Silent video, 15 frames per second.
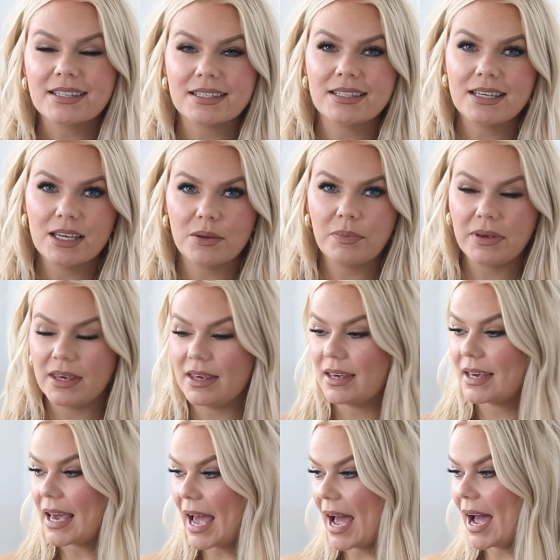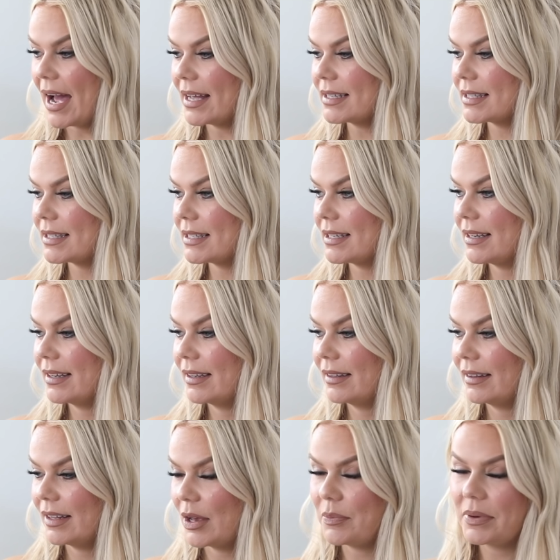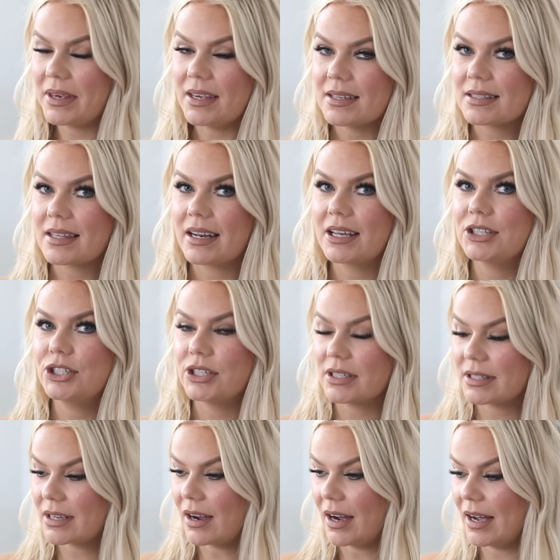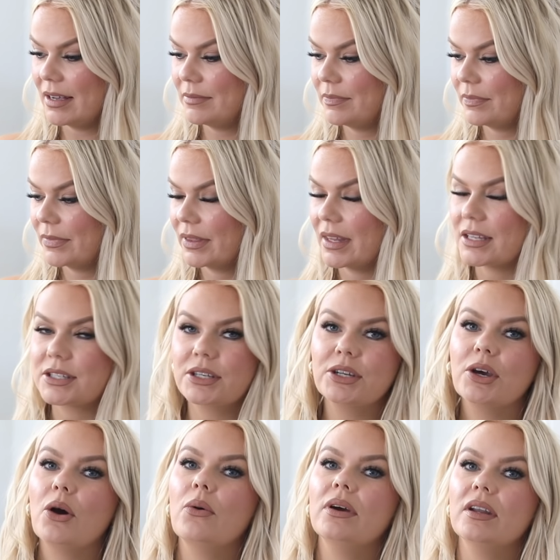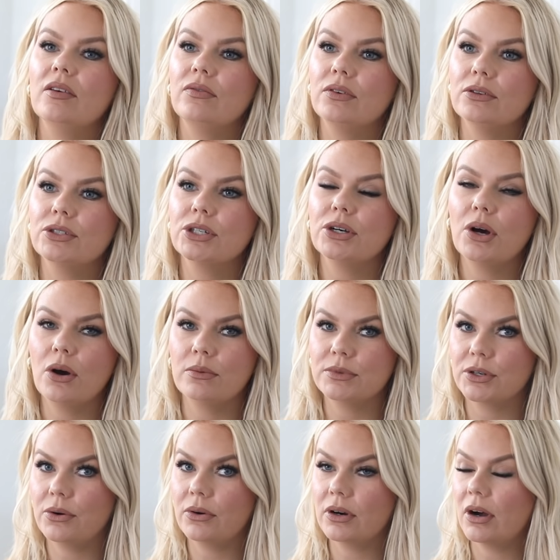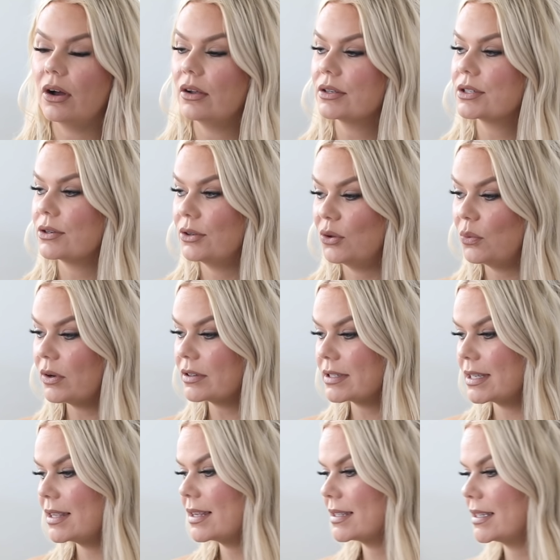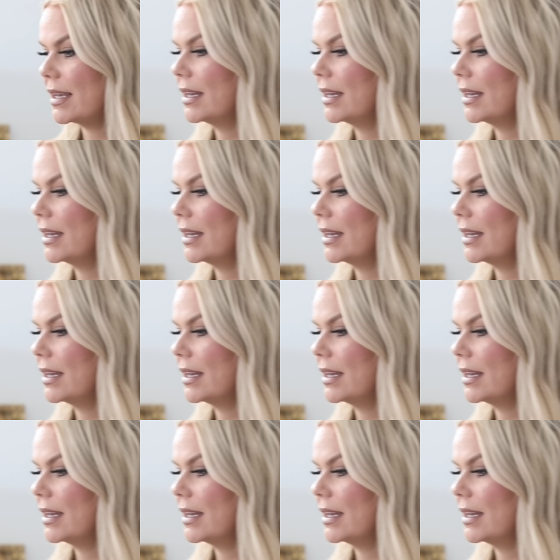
sneak peek at a piece that I just got that's gonna go in a future home decor haul. So you will see this